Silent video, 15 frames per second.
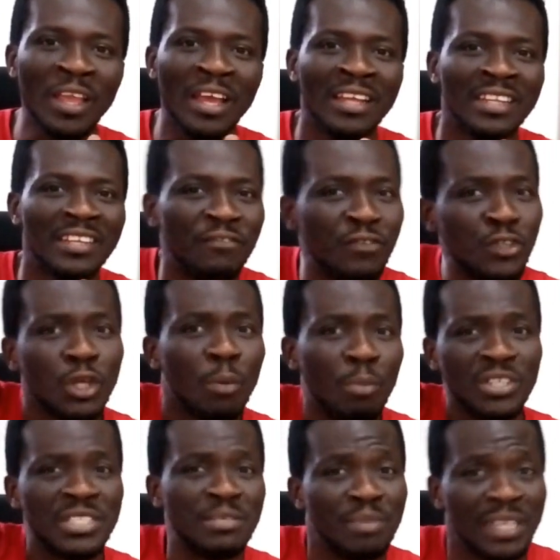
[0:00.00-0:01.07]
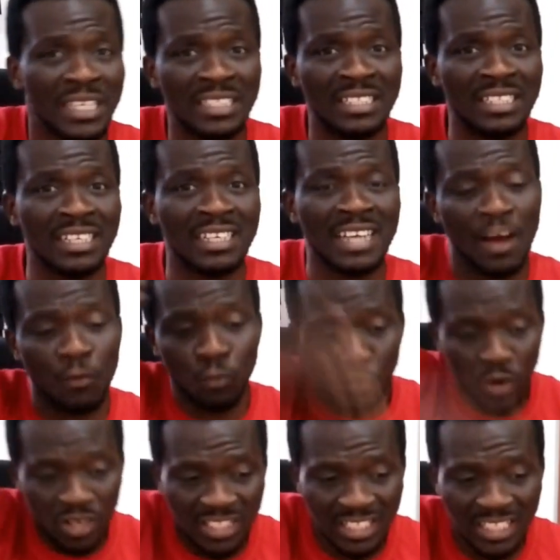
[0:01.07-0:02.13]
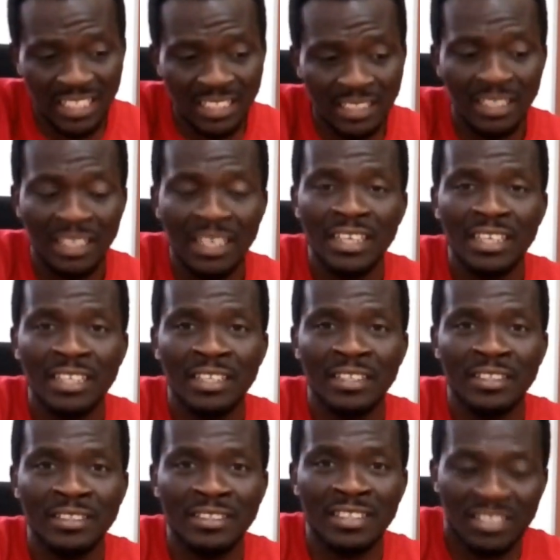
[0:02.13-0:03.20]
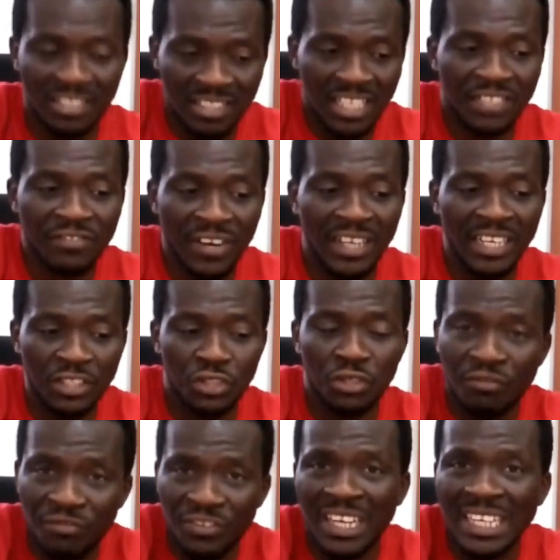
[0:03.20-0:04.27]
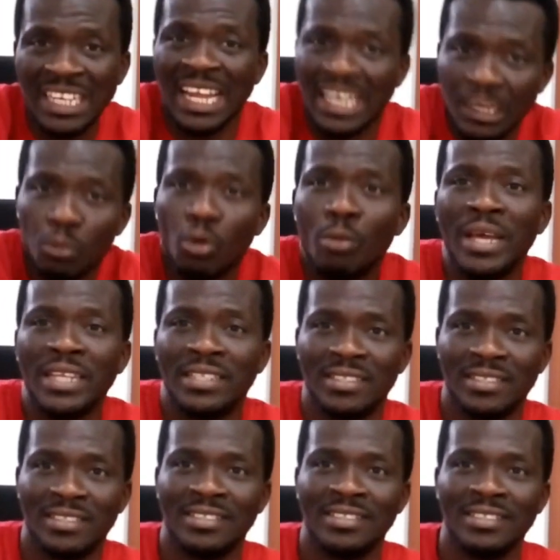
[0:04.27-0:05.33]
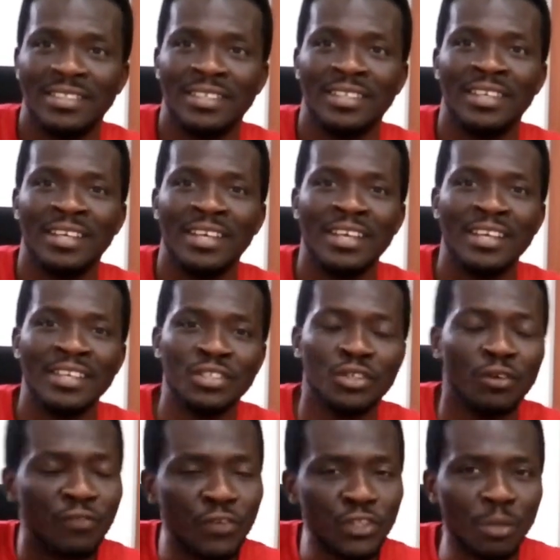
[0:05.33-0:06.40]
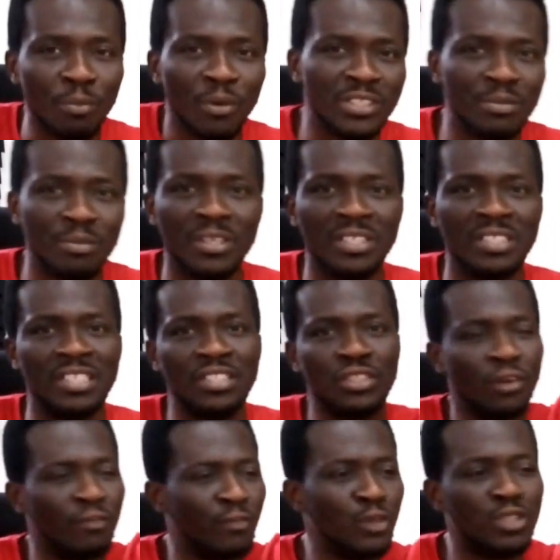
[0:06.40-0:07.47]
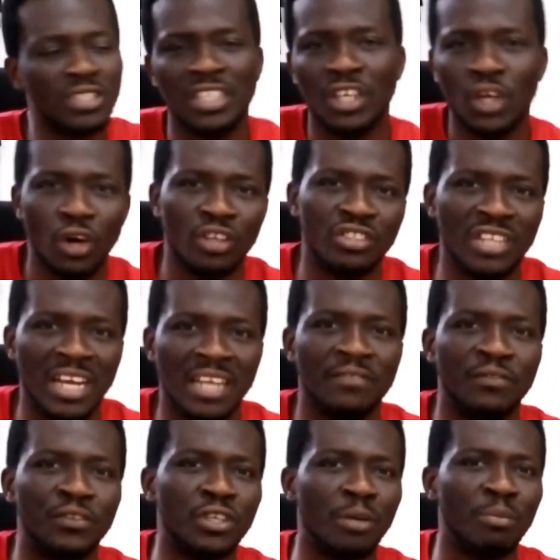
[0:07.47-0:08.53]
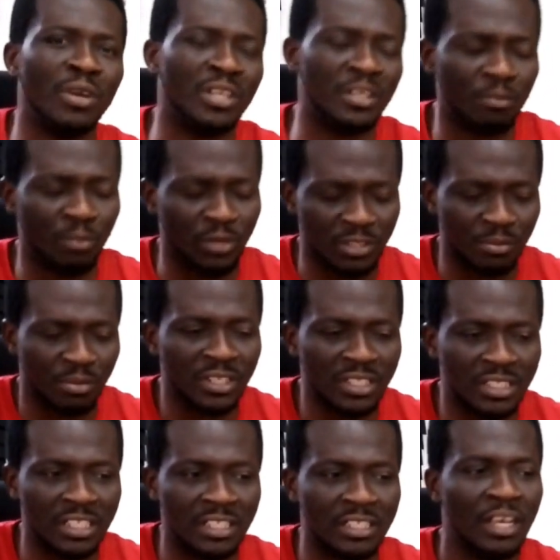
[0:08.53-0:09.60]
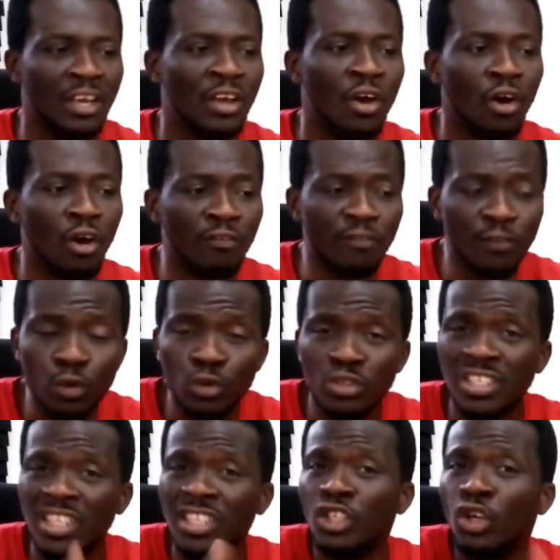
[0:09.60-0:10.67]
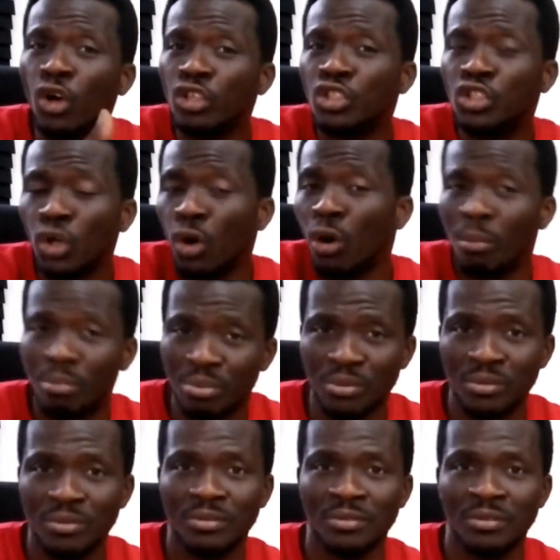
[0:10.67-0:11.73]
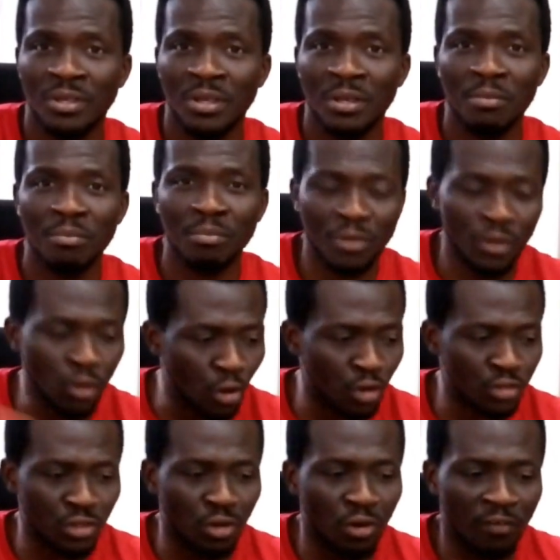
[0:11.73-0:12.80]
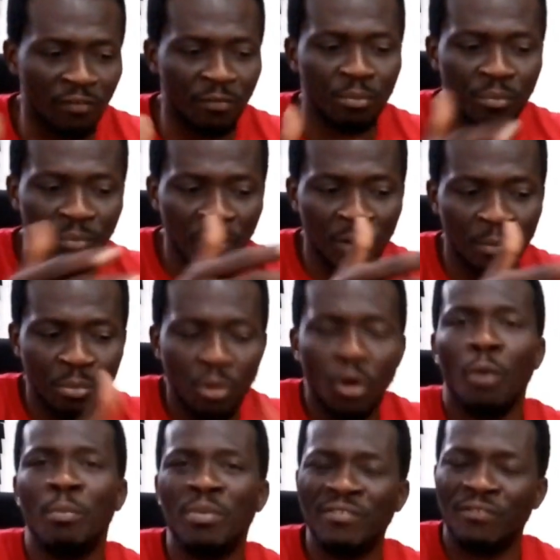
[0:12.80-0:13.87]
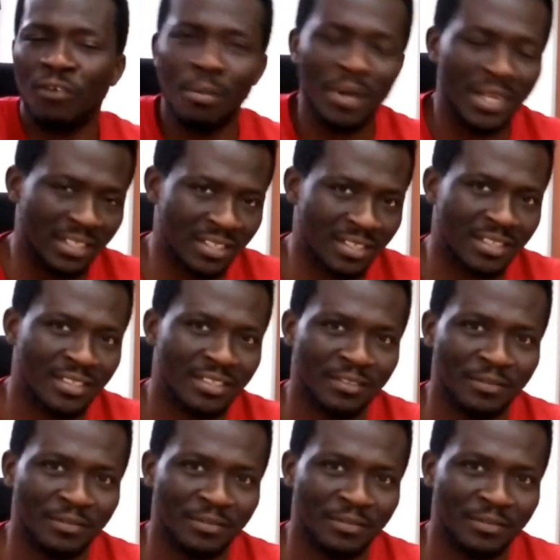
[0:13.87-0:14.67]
The future possibility can worsen the stage fright that you're feeling at the moment. So future possibilities of losing the contract, future possibilities of losing your job because of a poor performance.